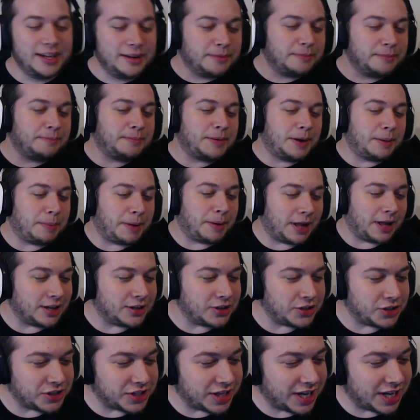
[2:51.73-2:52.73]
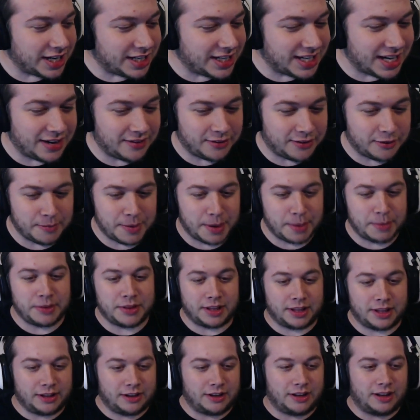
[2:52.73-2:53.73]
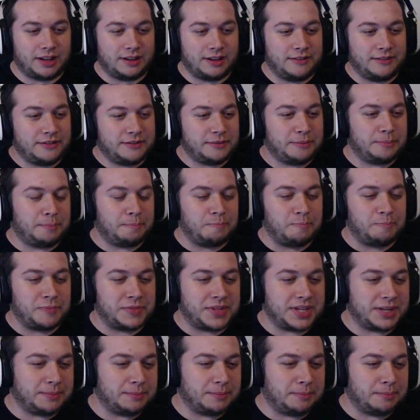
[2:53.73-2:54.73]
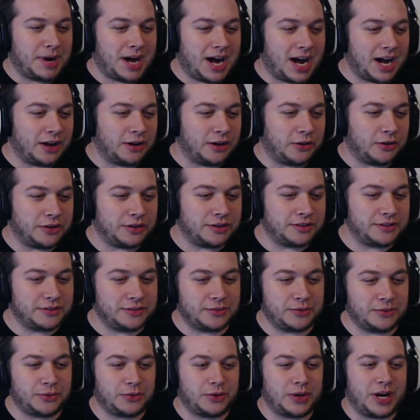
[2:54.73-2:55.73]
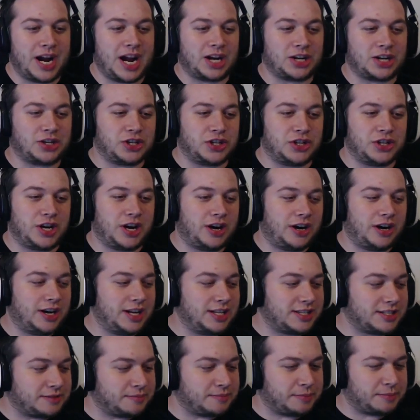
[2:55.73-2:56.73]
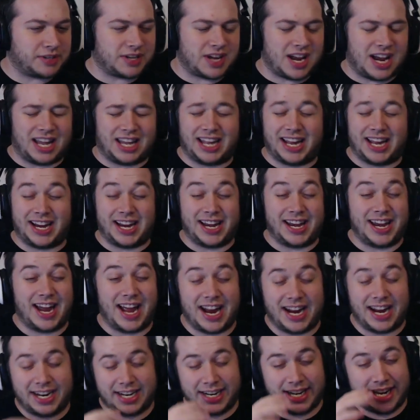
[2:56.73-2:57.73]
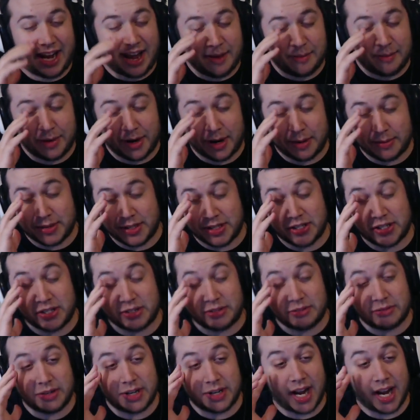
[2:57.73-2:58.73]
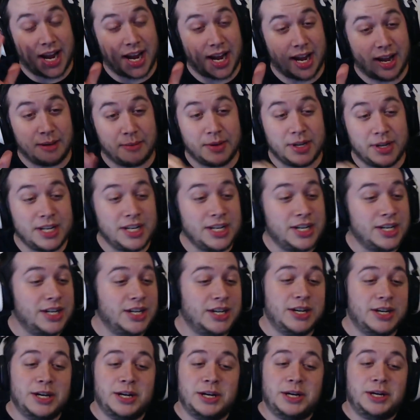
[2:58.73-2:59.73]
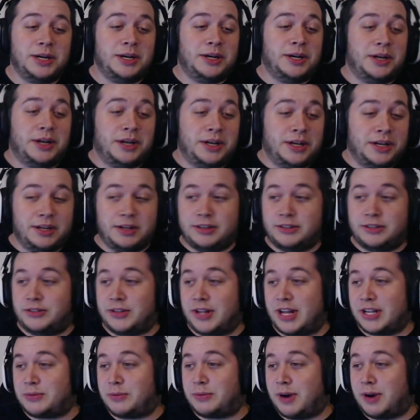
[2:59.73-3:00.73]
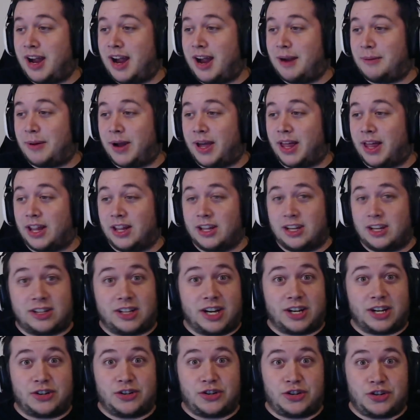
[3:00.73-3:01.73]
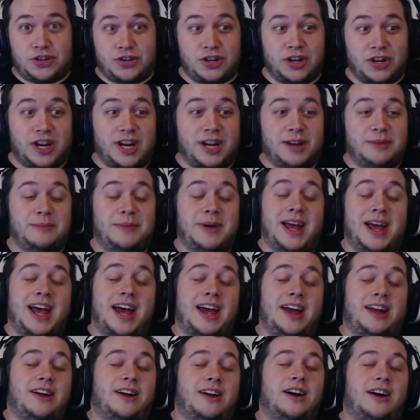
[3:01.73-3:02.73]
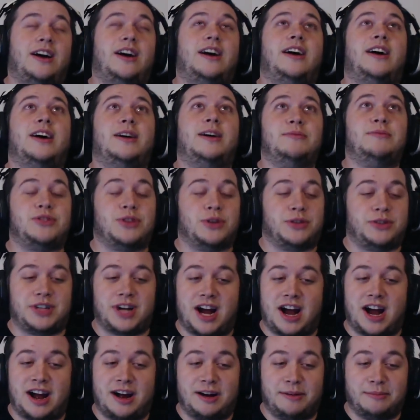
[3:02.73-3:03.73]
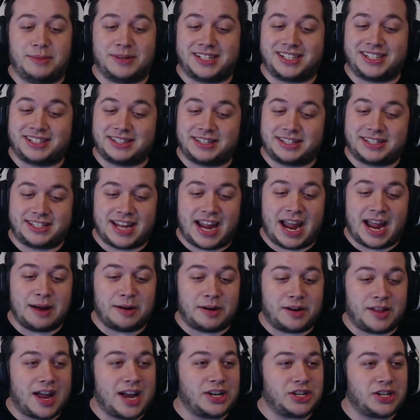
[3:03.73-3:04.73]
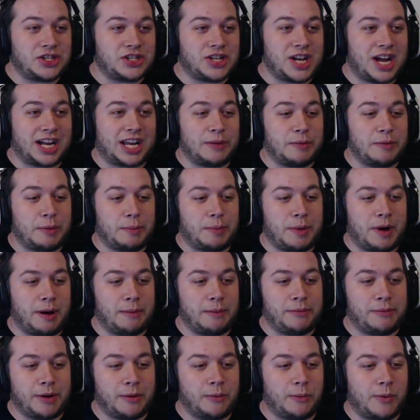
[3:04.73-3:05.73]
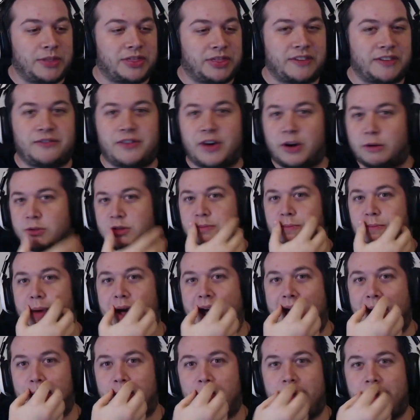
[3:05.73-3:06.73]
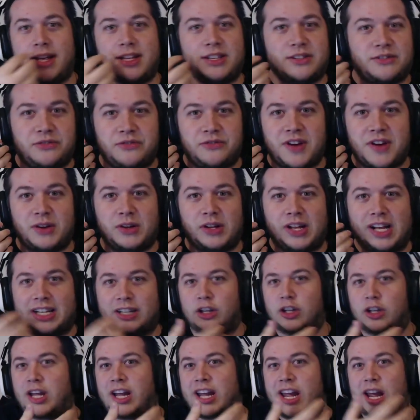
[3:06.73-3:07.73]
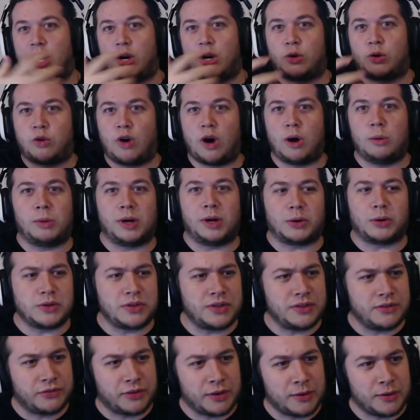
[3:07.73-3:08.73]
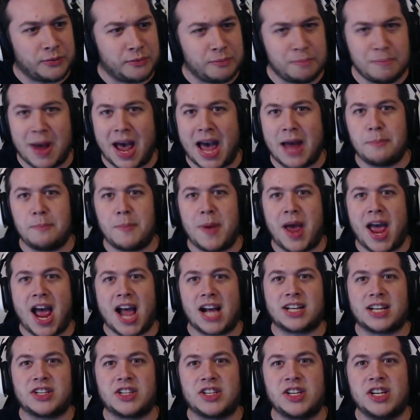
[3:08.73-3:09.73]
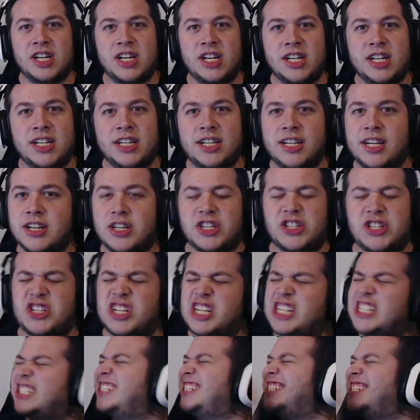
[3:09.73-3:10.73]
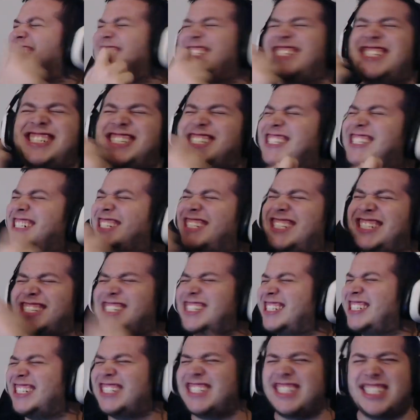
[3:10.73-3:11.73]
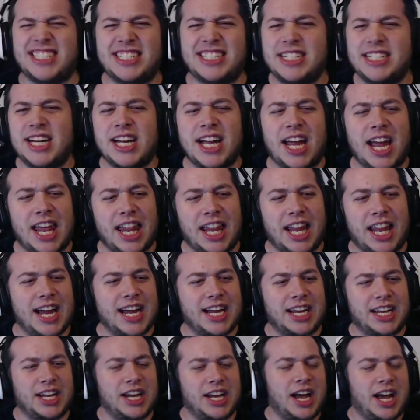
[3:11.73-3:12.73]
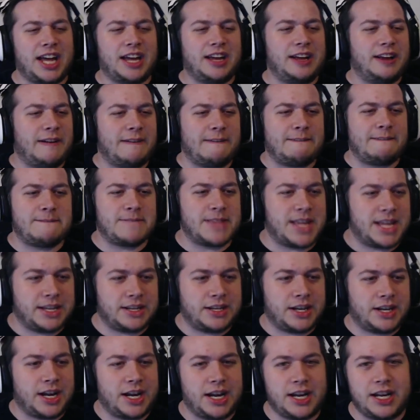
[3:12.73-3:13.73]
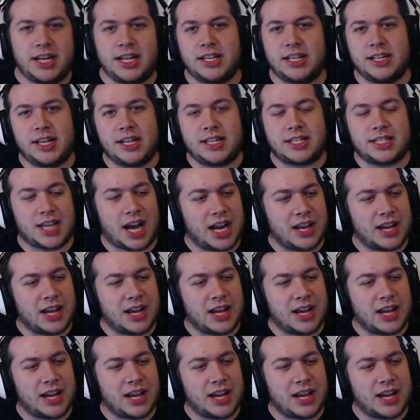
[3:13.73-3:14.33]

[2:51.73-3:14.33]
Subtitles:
Apologies ahead of time for maybe the little mild reaction there. It's kind of late at night. I've been up since 3 a.m. So that's why I probably look shit, man. Oh, I'm so tired. But damn, did that just not get me pumped up. What the fuck was Batman's face? Like, looked like a chrome. Like, was he from Mad Max? Just, and like, it's not